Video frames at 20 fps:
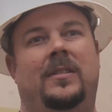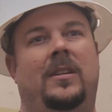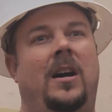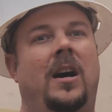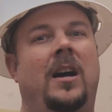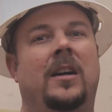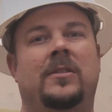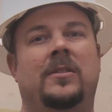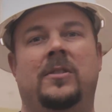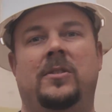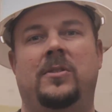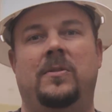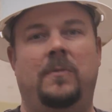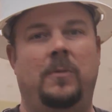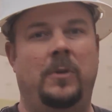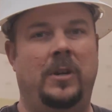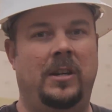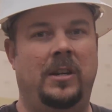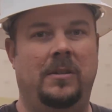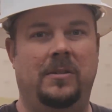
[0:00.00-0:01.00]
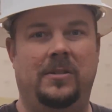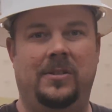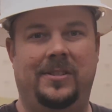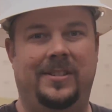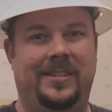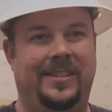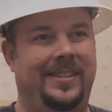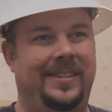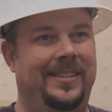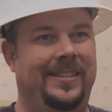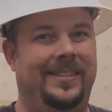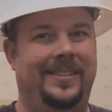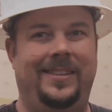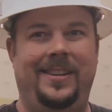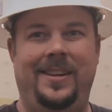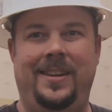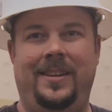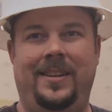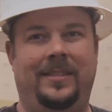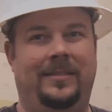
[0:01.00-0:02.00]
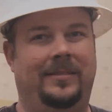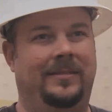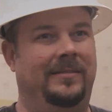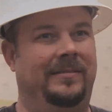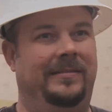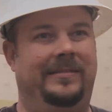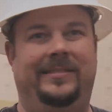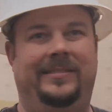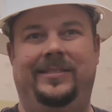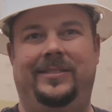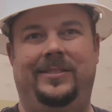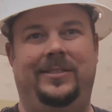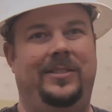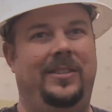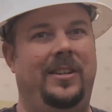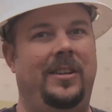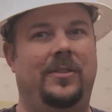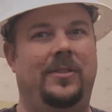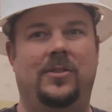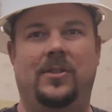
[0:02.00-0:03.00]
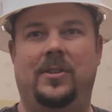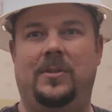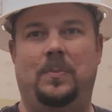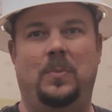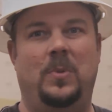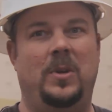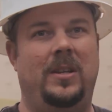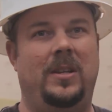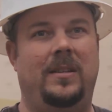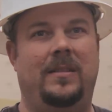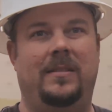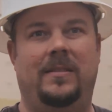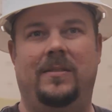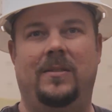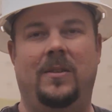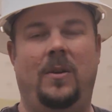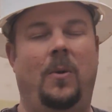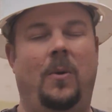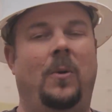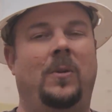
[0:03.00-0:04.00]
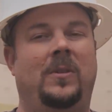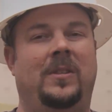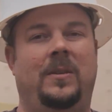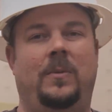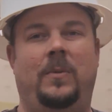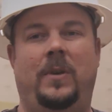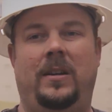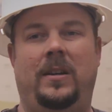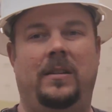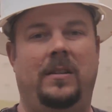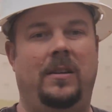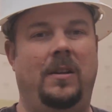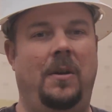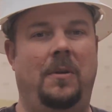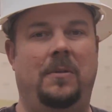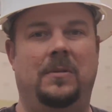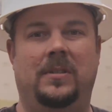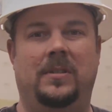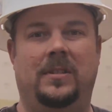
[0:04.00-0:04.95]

hundreds of windows and it'd just be the only way to go,